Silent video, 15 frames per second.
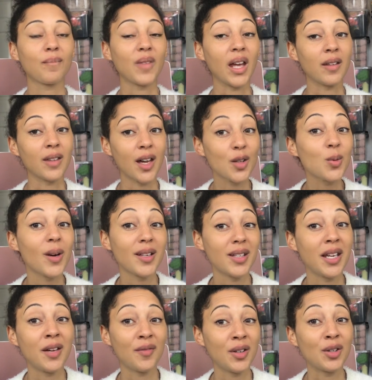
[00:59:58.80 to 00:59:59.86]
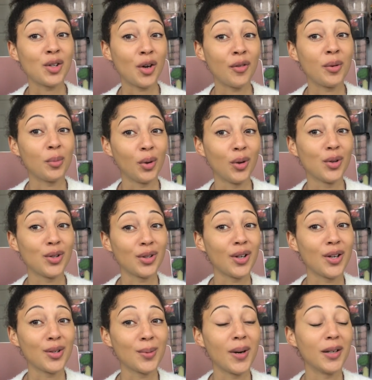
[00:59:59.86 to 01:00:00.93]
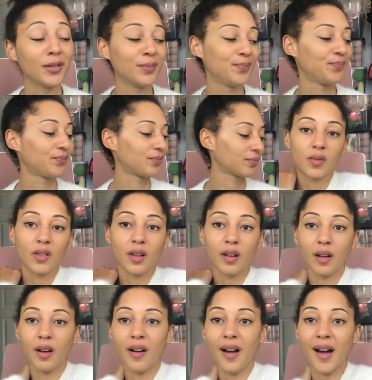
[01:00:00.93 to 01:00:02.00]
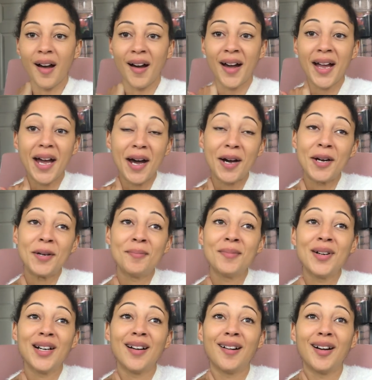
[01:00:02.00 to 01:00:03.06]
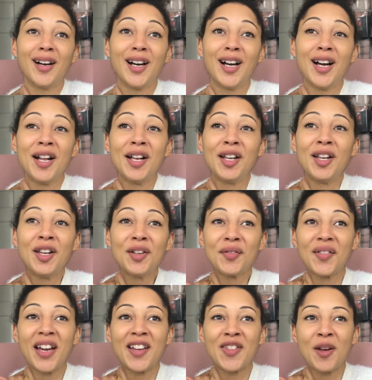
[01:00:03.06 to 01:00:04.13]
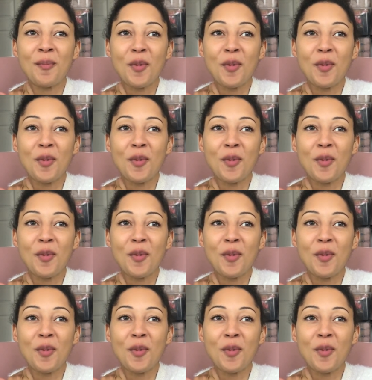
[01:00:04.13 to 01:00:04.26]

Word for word: and that's why savings are important as well. I am loving that